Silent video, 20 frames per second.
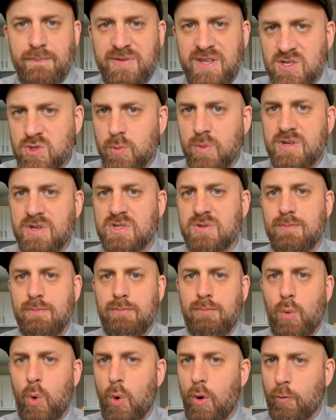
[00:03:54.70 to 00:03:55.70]
this was
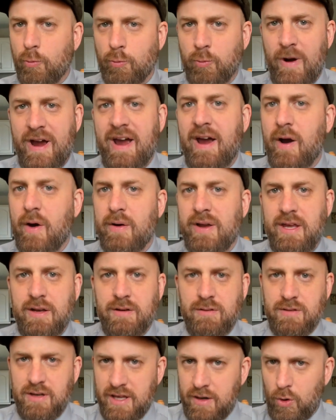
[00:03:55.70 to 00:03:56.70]
more rare
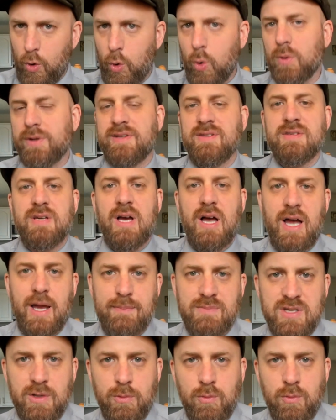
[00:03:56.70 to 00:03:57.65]
in olden times.